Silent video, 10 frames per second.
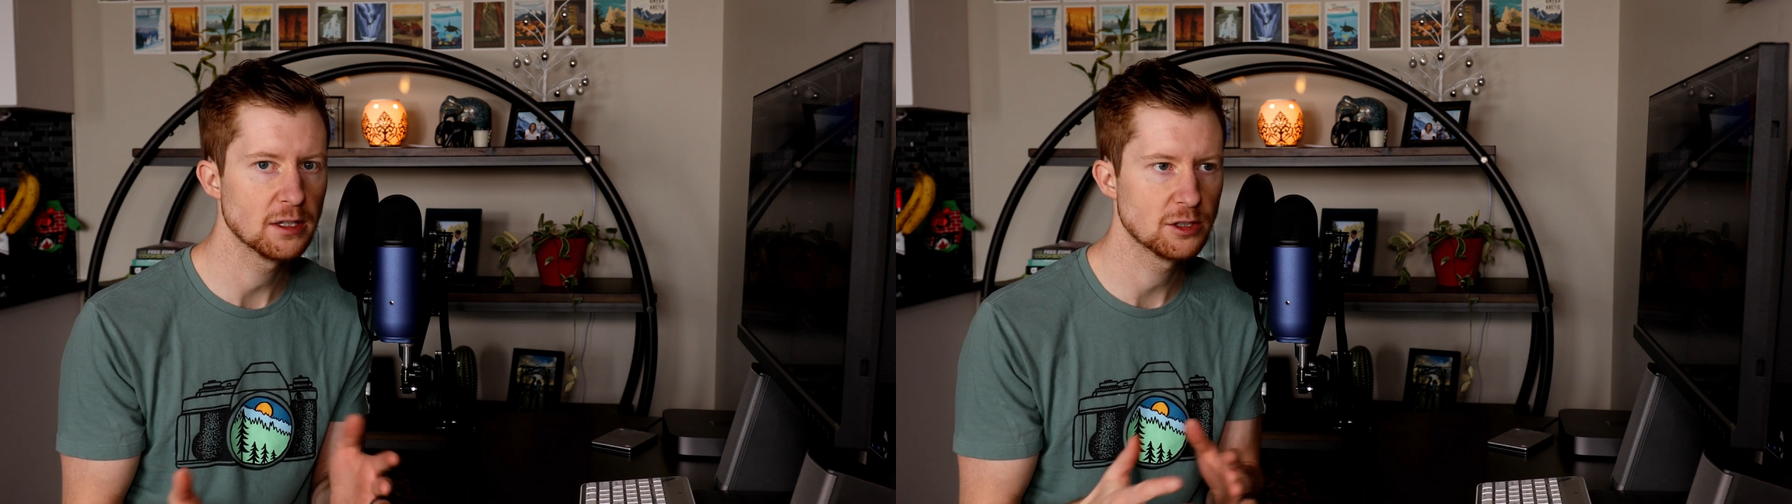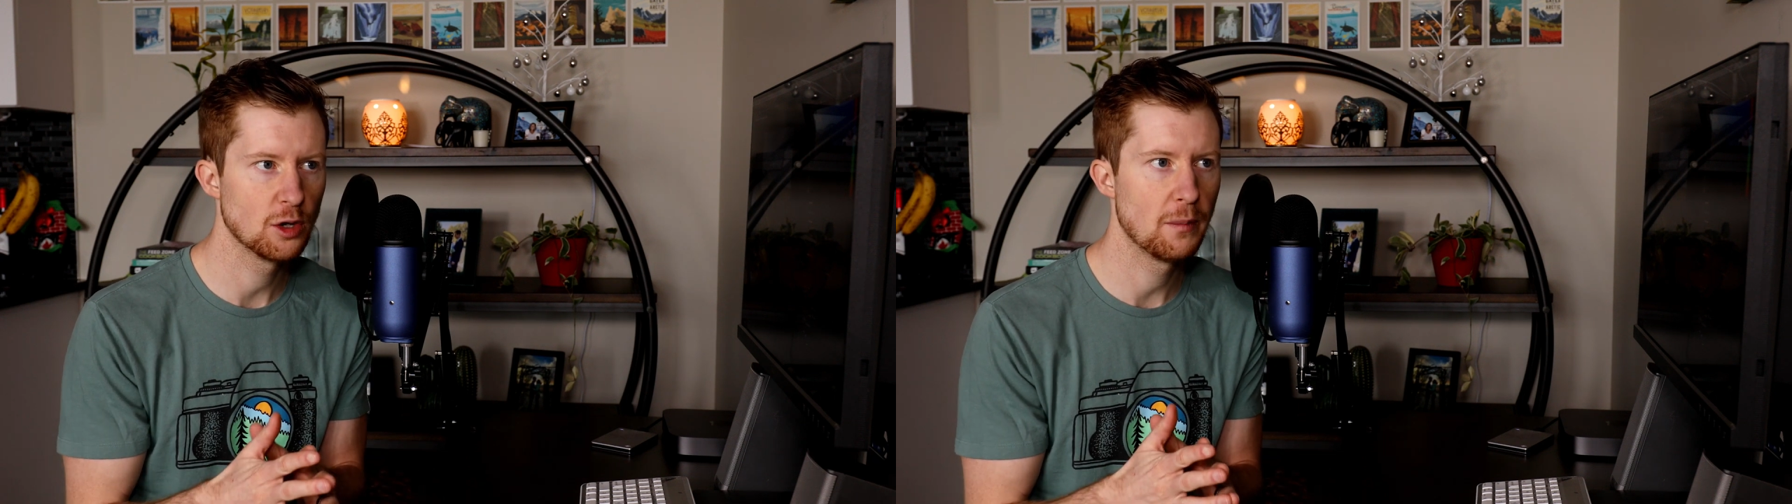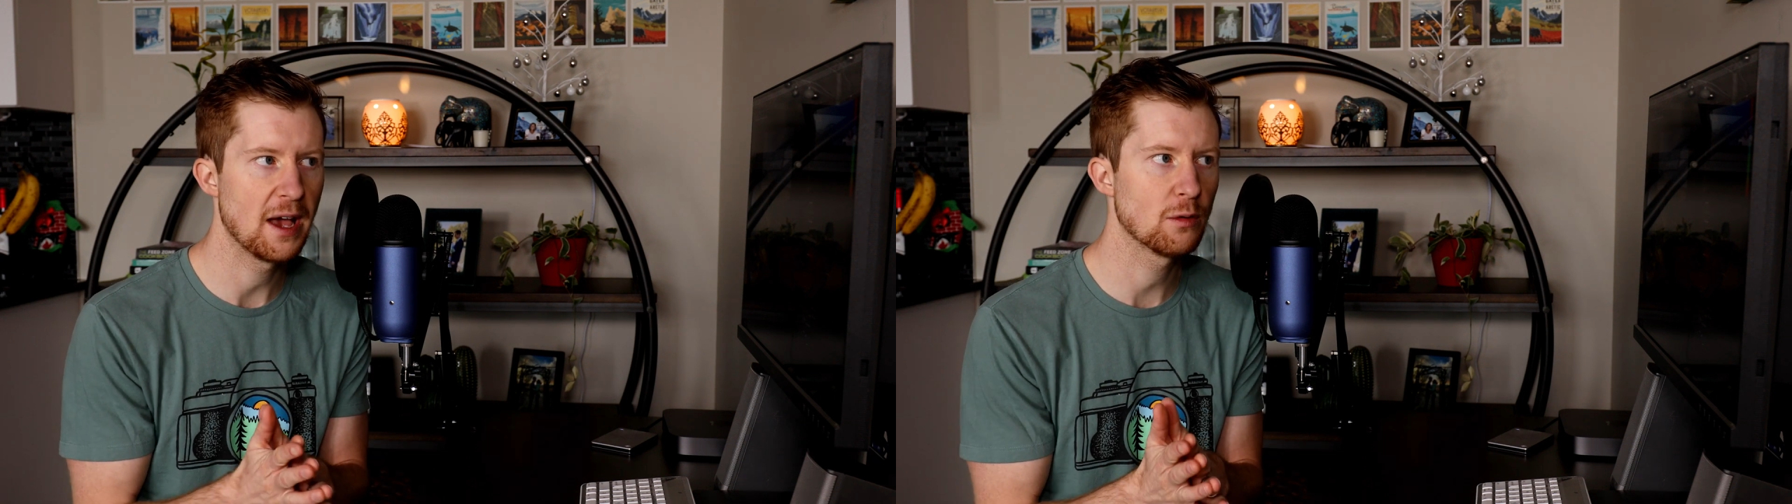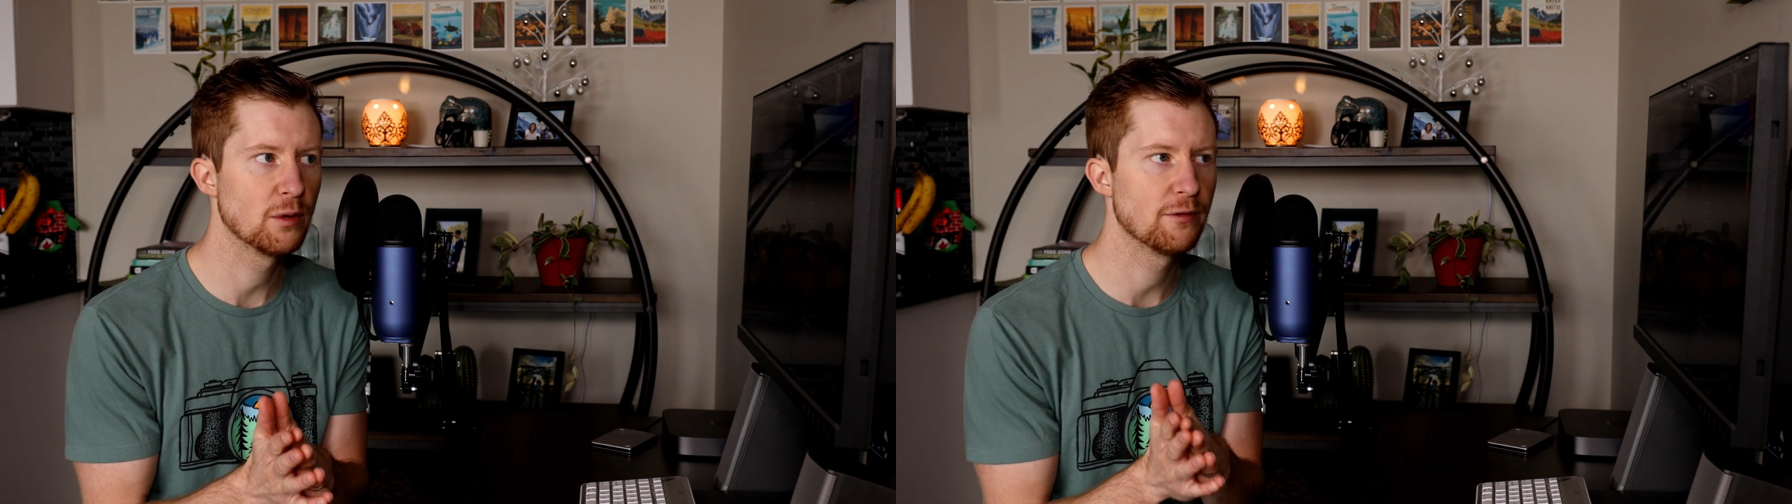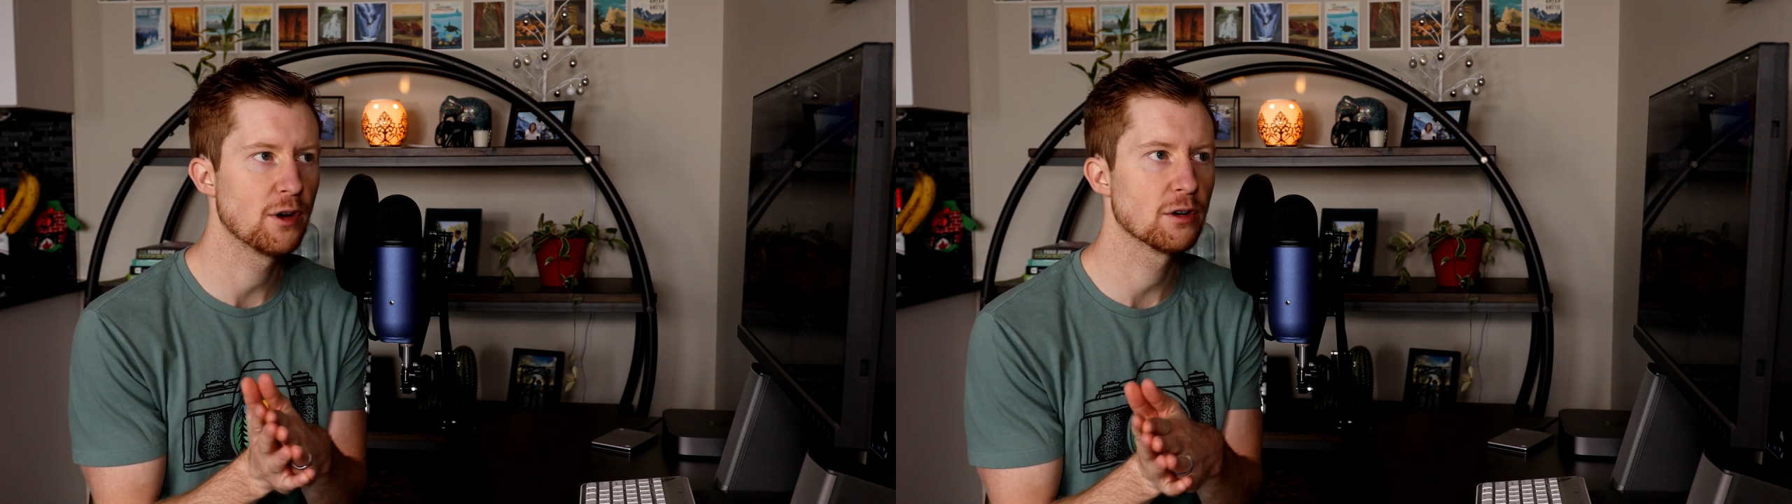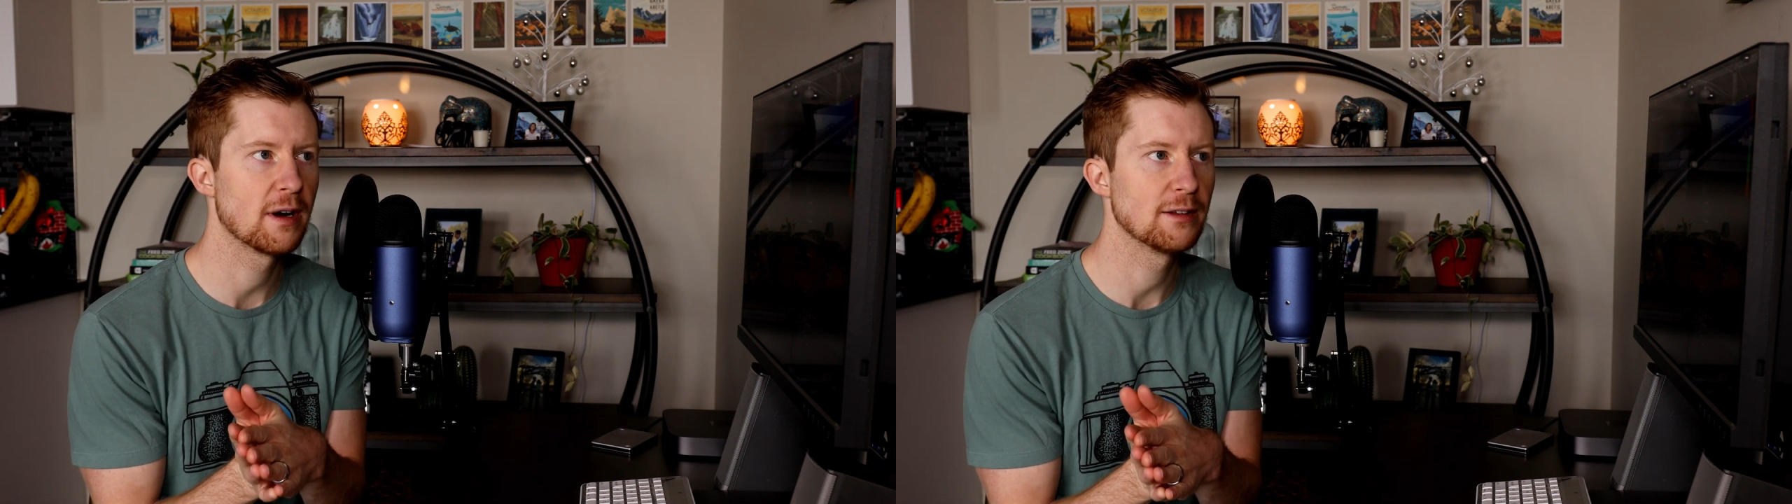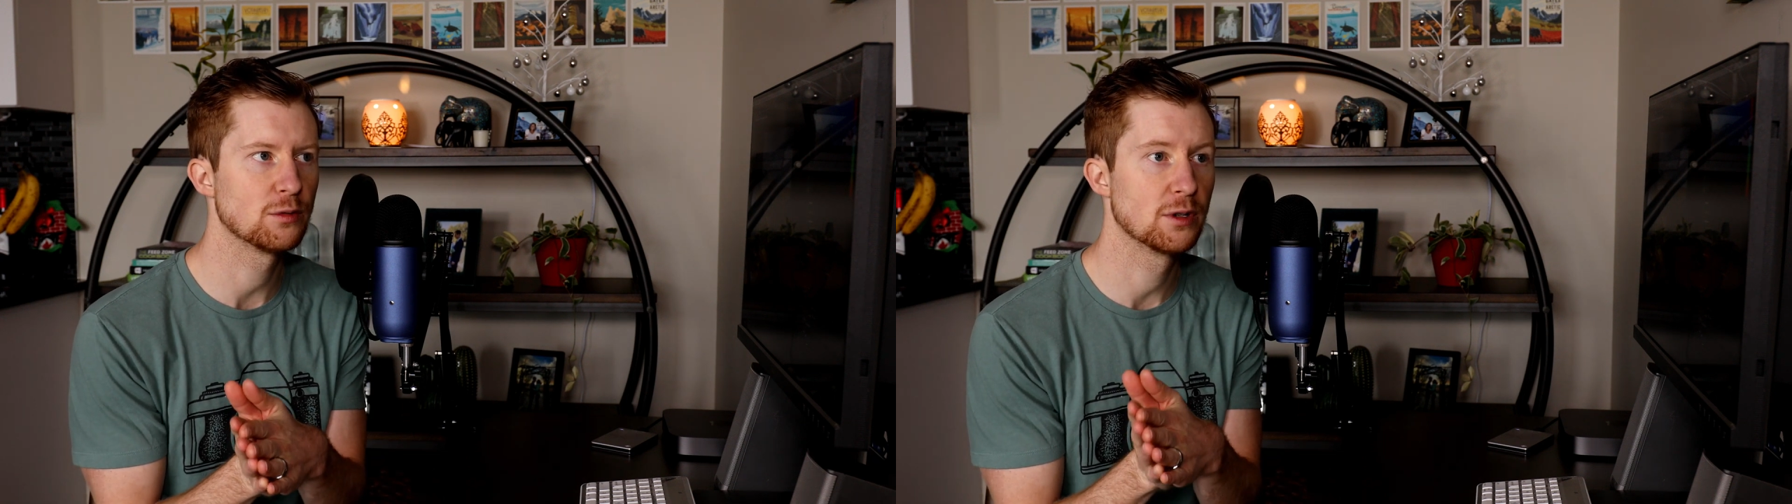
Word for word: So, back when photographs were